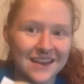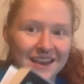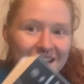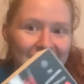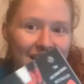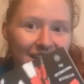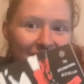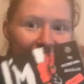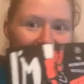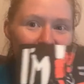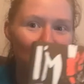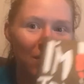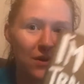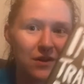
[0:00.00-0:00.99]
And it is
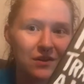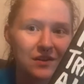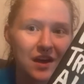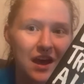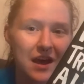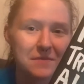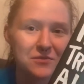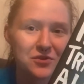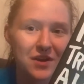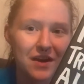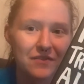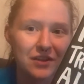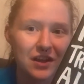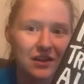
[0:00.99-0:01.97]
called I'm
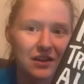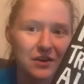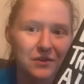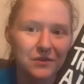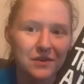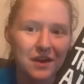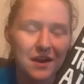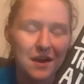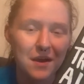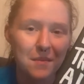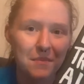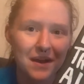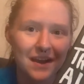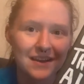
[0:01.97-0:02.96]
Traveling Alone
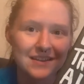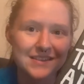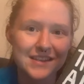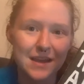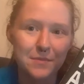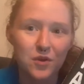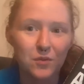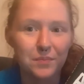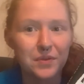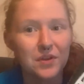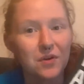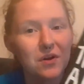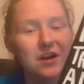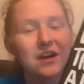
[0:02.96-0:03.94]
by Samuel
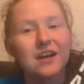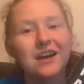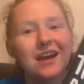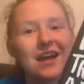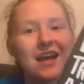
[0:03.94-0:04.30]
Bjork.